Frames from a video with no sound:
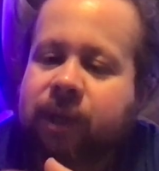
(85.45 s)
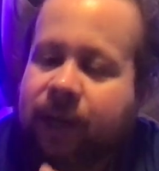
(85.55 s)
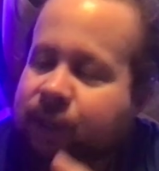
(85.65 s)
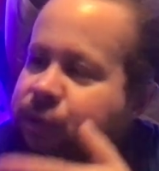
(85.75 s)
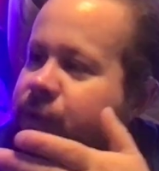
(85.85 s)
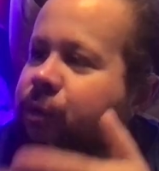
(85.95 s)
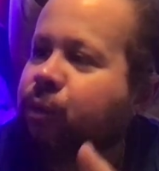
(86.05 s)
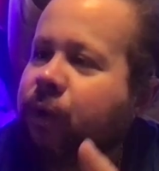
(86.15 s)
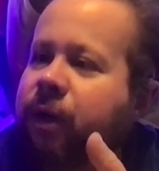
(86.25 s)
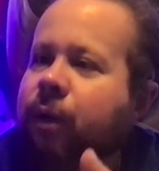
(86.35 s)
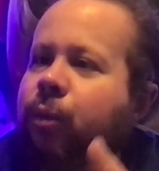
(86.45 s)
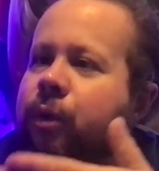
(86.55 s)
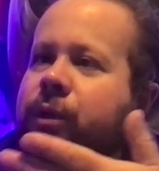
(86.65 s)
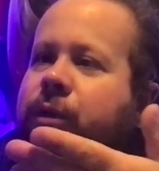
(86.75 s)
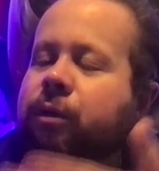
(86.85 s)
actually the one I
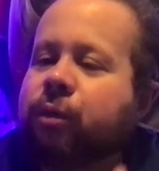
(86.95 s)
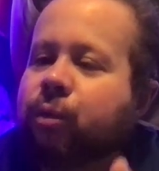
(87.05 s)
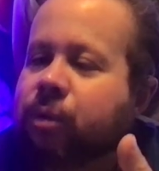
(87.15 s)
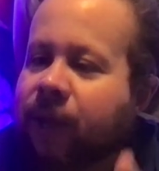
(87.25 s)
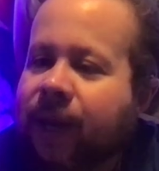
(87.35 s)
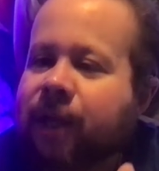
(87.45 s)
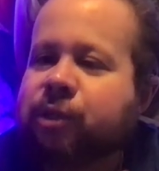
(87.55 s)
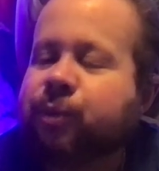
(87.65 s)
wanted to do last